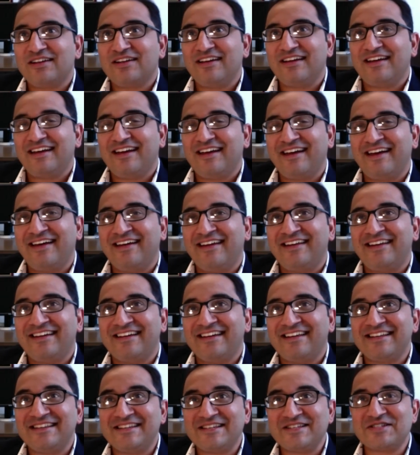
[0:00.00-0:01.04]

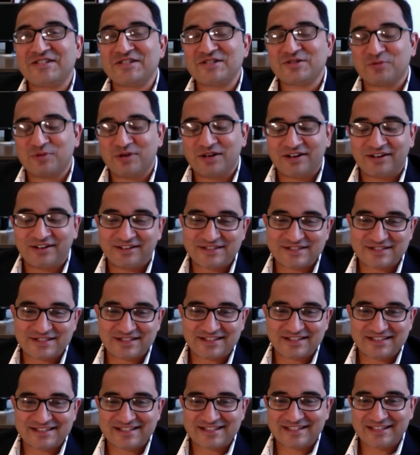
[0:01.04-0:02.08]
and this is where
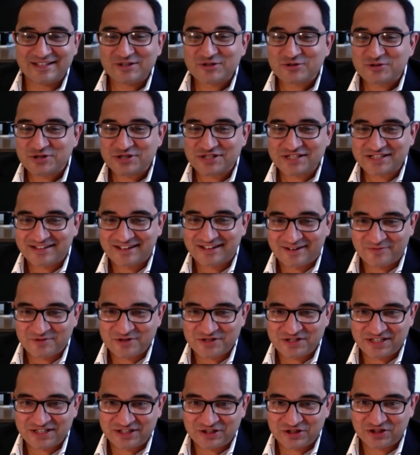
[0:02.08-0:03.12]
it's an interesting
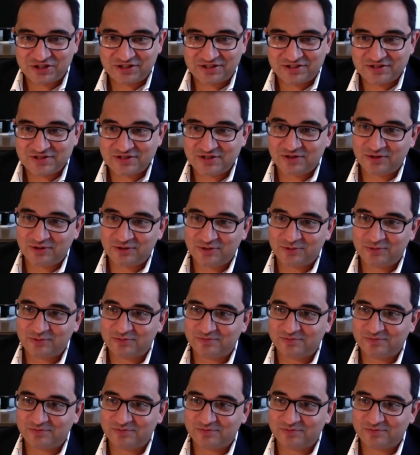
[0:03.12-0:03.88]
conversation. So